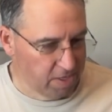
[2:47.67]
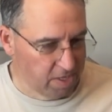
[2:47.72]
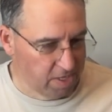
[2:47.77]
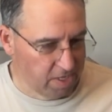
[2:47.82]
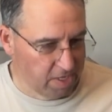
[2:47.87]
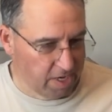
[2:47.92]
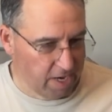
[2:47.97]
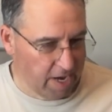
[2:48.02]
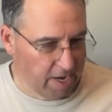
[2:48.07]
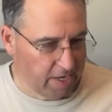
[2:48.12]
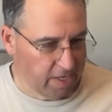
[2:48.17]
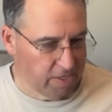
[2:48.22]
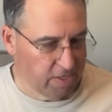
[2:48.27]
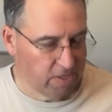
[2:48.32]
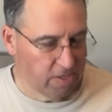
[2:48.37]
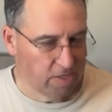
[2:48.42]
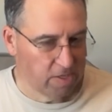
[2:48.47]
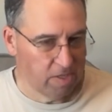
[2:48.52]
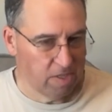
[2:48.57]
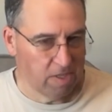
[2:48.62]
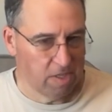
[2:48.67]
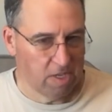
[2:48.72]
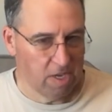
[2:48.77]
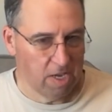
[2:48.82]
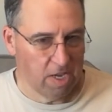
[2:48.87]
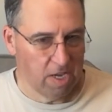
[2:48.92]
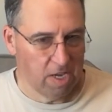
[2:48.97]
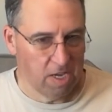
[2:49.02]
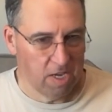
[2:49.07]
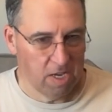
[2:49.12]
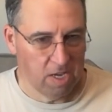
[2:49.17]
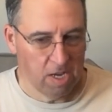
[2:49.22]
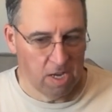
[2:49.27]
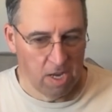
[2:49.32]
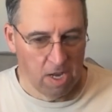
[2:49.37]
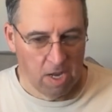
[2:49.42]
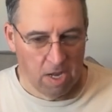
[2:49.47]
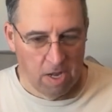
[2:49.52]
to the text, they